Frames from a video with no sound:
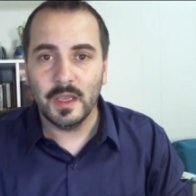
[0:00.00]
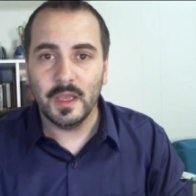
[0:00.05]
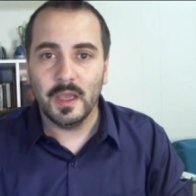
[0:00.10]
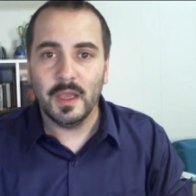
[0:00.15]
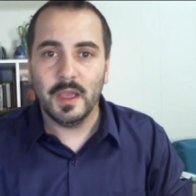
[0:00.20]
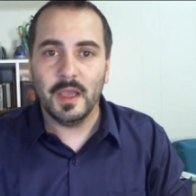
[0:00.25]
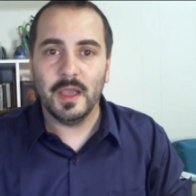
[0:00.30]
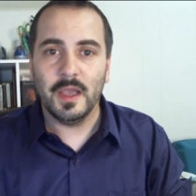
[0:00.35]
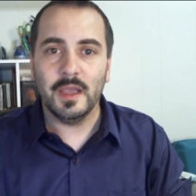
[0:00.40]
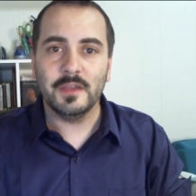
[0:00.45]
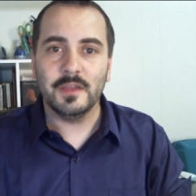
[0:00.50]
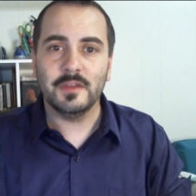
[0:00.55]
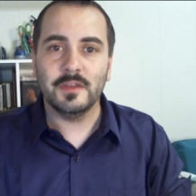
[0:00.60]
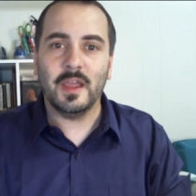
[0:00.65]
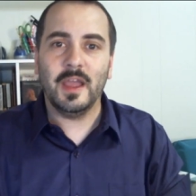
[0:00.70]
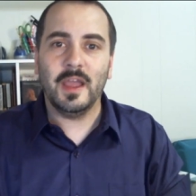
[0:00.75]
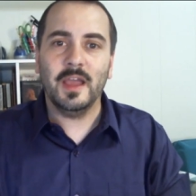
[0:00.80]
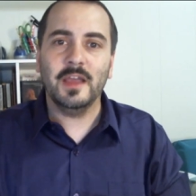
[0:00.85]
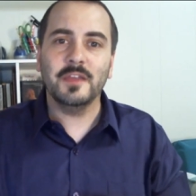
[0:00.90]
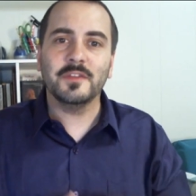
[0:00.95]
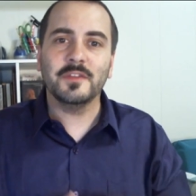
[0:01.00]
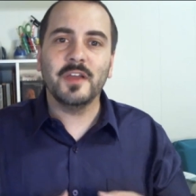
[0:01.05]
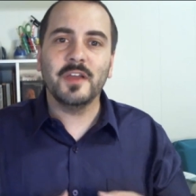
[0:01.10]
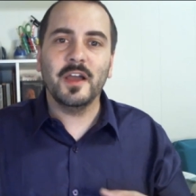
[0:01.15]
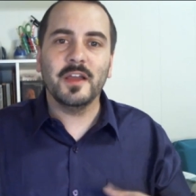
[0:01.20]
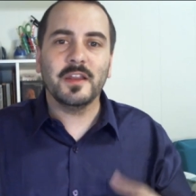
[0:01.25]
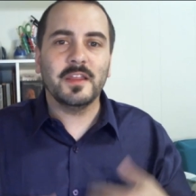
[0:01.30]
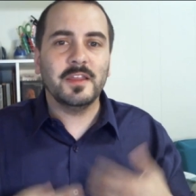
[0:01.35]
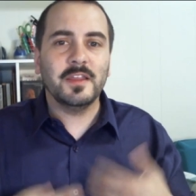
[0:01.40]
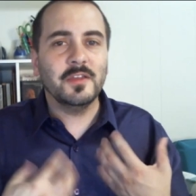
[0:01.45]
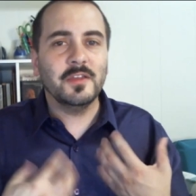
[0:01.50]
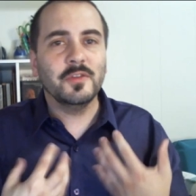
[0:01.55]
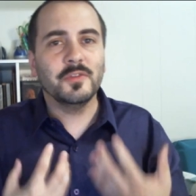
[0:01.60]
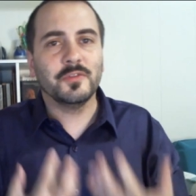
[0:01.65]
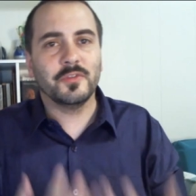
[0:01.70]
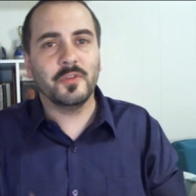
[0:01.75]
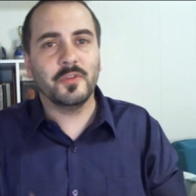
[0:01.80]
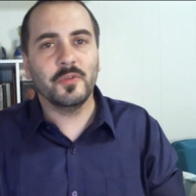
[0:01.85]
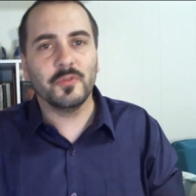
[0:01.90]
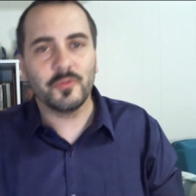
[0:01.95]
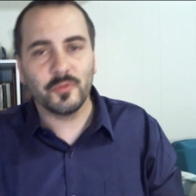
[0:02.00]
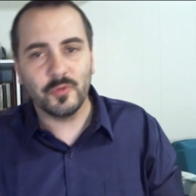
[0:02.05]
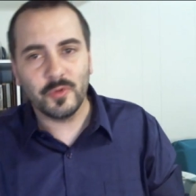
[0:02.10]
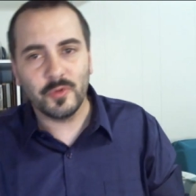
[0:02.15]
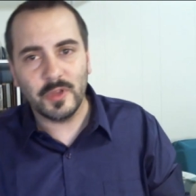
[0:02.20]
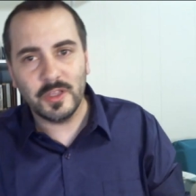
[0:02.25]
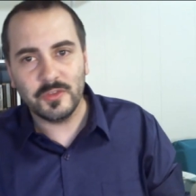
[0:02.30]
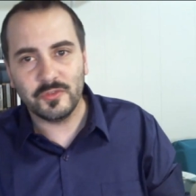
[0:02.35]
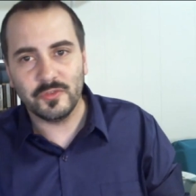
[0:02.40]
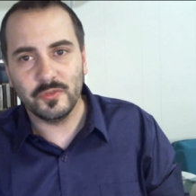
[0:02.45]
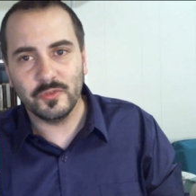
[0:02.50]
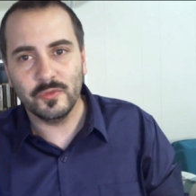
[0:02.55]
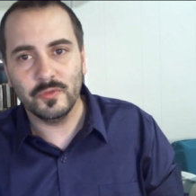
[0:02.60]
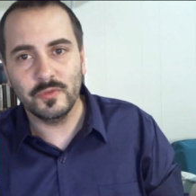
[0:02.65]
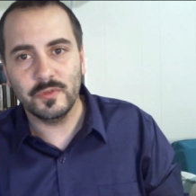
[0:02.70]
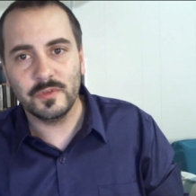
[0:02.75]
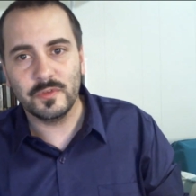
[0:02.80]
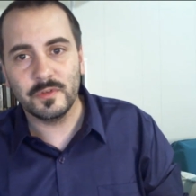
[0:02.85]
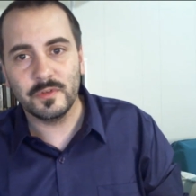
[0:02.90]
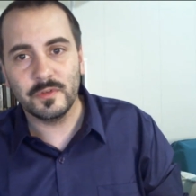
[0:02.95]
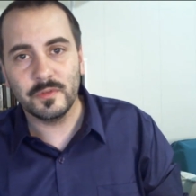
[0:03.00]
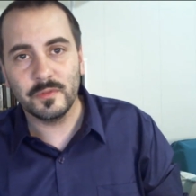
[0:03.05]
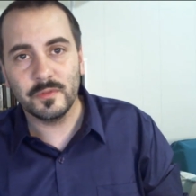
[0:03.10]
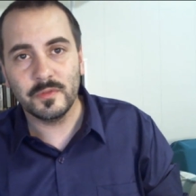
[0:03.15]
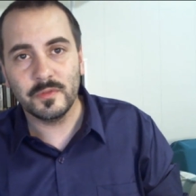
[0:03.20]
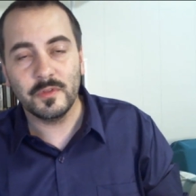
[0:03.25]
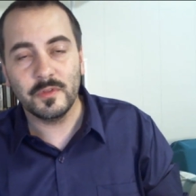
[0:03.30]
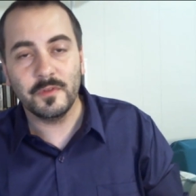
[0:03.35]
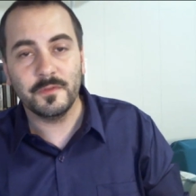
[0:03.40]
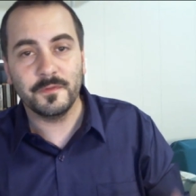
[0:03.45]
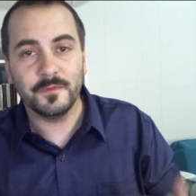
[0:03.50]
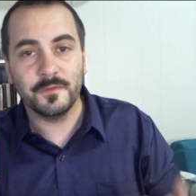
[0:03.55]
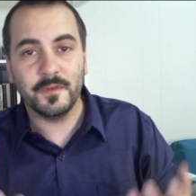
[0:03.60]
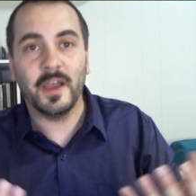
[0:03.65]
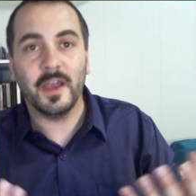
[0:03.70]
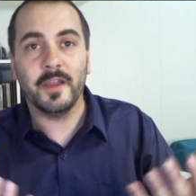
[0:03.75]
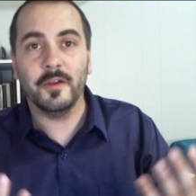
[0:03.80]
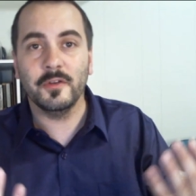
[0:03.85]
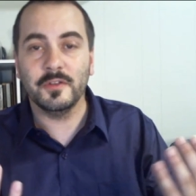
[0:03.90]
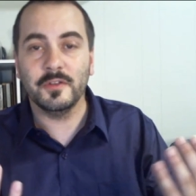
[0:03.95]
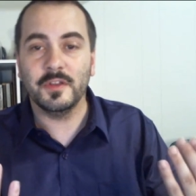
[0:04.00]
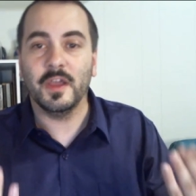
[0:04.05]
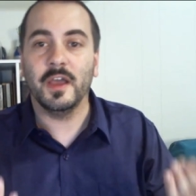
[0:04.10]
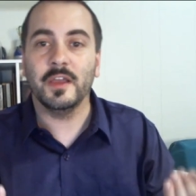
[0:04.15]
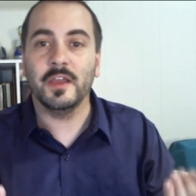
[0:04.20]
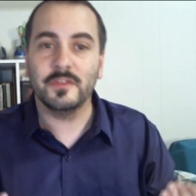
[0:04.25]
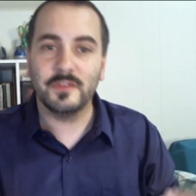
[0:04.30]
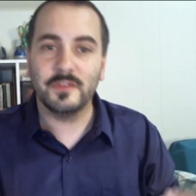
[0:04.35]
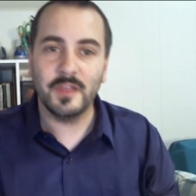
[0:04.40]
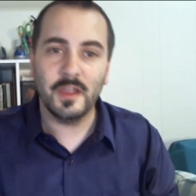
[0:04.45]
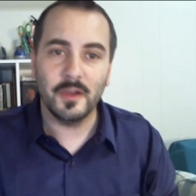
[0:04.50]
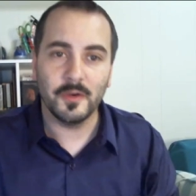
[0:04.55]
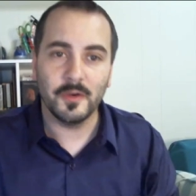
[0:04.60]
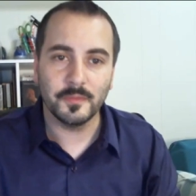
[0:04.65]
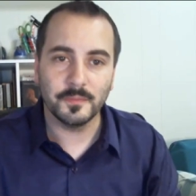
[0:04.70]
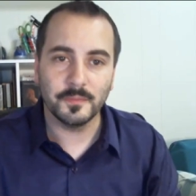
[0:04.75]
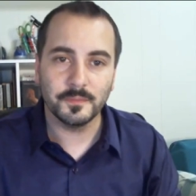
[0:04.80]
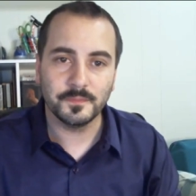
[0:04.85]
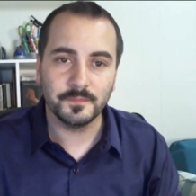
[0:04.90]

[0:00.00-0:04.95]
And as God heals those root issues, the fire dies down.